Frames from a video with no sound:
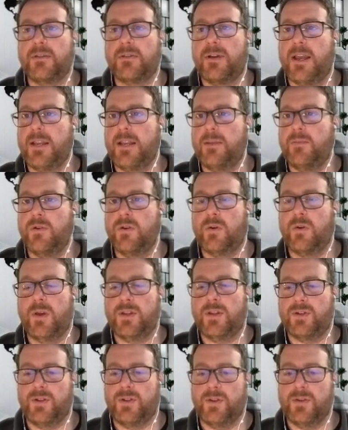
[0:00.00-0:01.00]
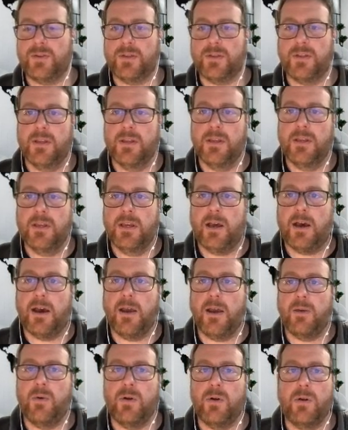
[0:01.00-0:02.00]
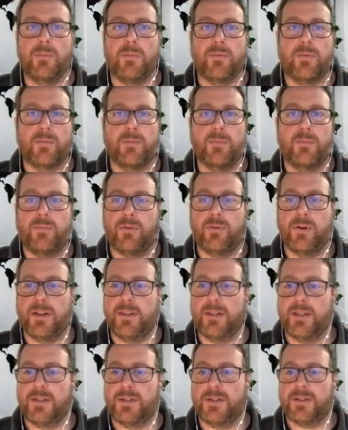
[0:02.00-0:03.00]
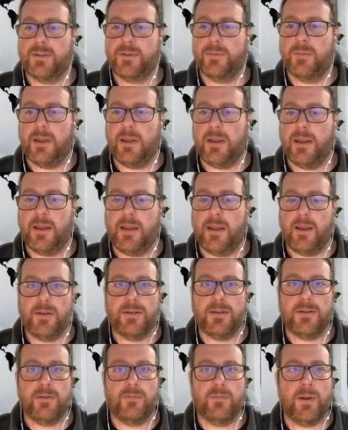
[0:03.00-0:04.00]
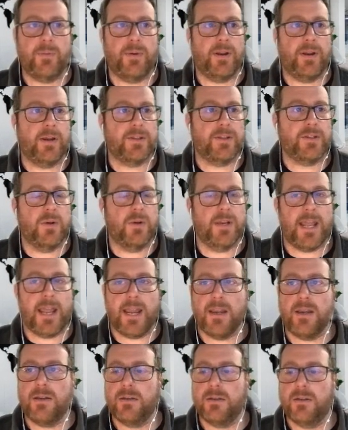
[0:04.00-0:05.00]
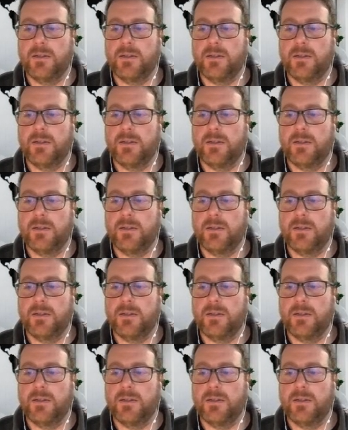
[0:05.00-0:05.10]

are any more questions, I will bring this webinar to an end.